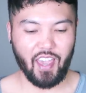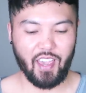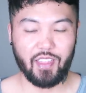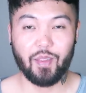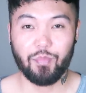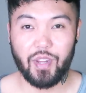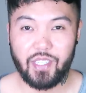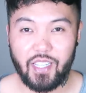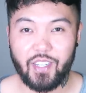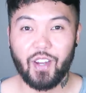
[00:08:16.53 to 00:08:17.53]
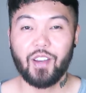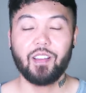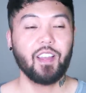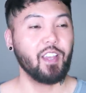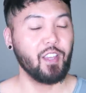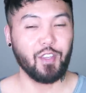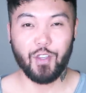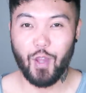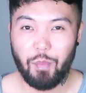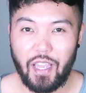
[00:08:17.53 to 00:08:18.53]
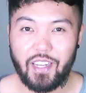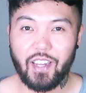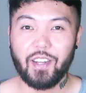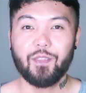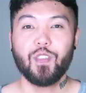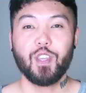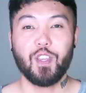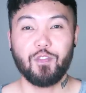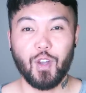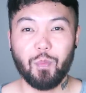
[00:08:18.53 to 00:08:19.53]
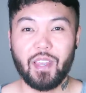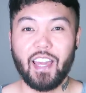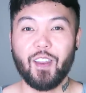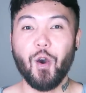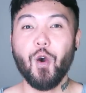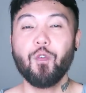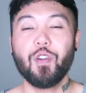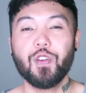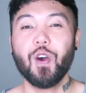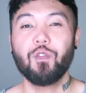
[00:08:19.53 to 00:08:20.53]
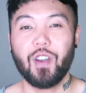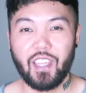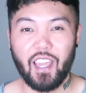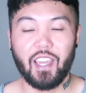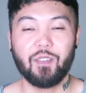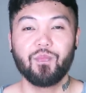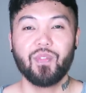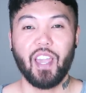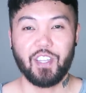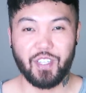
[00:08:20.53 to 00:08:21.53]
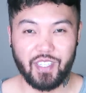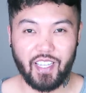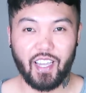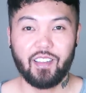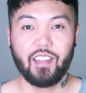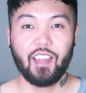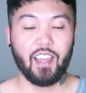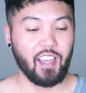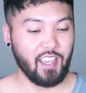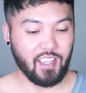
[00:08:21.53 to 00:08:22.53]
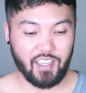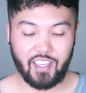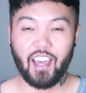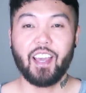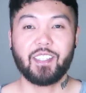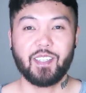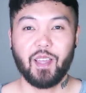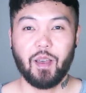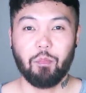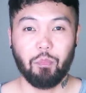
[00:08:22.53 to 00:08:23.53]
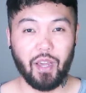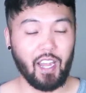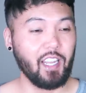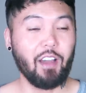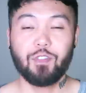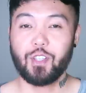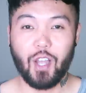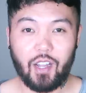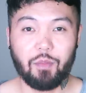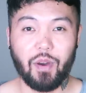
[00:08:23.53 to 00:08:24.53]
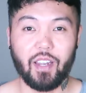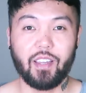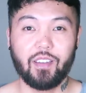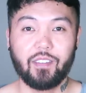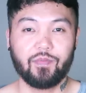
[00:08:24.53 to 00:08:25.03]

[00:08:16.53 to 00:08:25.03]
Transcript: And the priest said to her, you know, my dear, you've told me that over and over again. And she said, yes, but I love to talk about it.